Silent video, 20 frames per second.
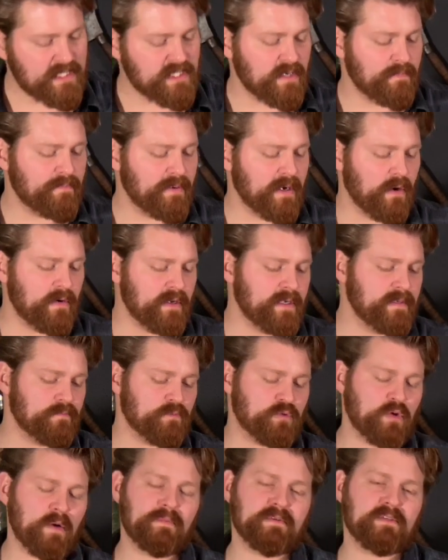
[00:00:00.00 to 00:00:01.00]
Next
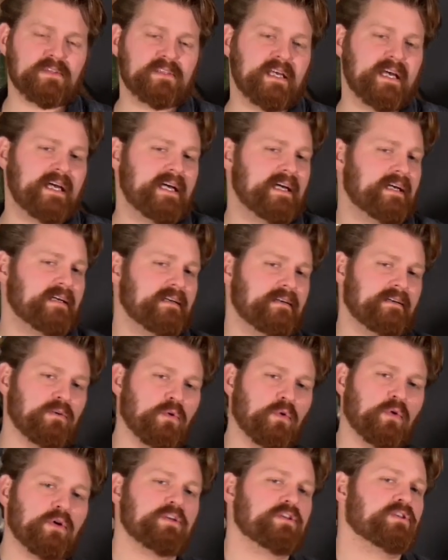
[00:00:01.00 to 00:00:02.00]
component, triple
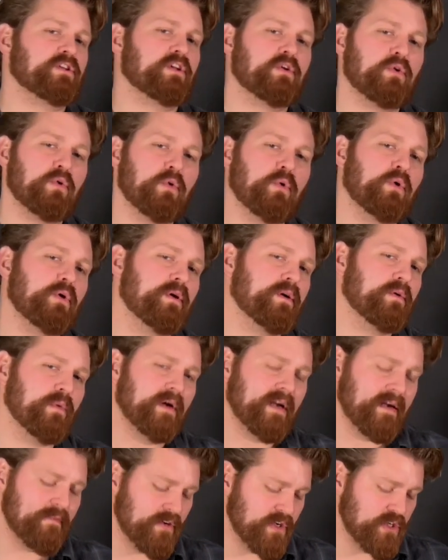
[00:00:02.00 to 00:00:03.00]
sec, orange
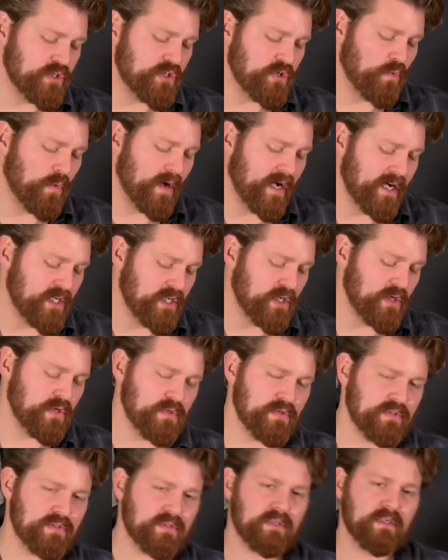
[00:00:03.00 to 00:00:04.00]
liqueur, whatever it is you want to
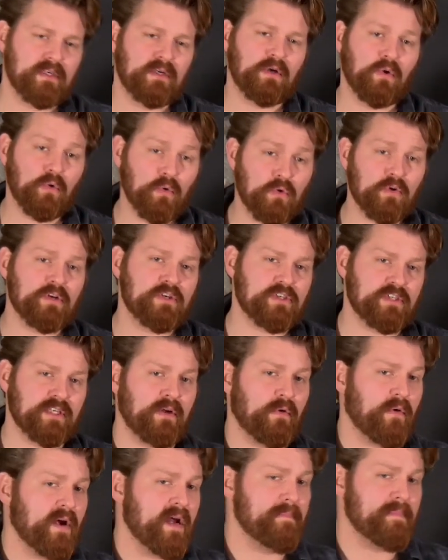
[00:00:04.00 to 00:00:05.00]
use.
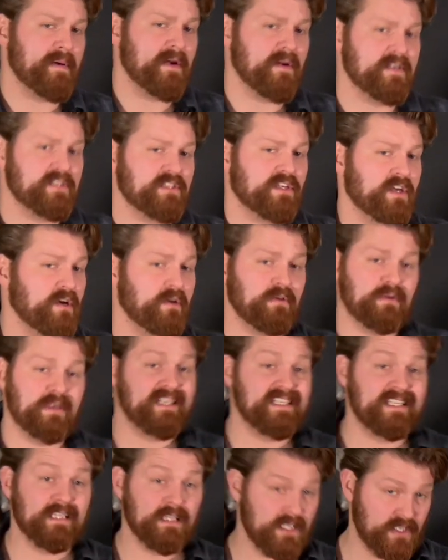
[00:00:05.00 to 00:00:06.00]
Orange and cranberries
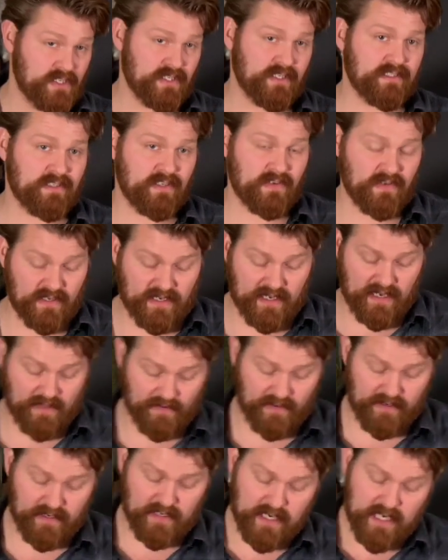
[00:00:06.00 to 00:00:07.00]
go deliciously
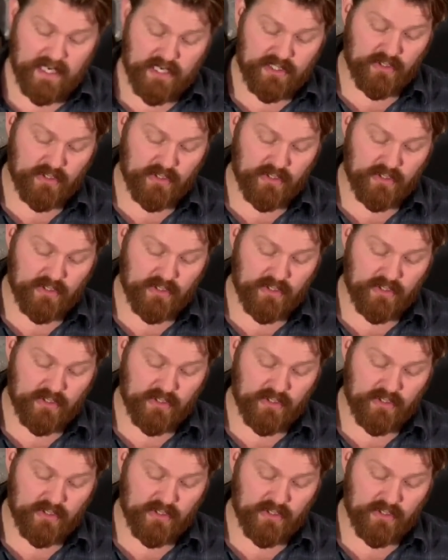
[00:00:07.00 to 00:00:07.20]
together.